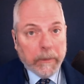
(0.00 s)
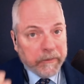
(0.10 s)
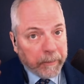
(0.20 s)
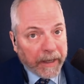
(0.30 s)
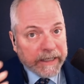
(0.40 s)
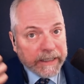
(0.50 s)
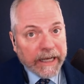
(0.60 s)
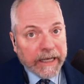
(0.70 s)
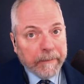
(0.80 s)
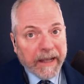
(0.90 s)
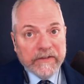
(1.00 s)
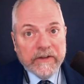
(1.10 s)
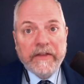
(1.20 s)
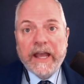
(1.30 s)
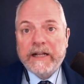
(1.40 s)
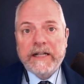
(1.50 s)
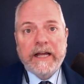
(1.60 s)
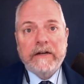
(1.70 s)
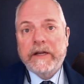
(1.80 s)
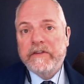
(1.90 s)
I'm speculating based on that
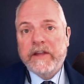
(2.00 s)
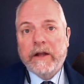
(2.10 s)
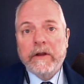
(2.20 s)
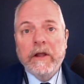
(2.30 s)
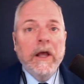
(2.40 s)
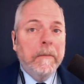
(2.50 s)
clattering sound.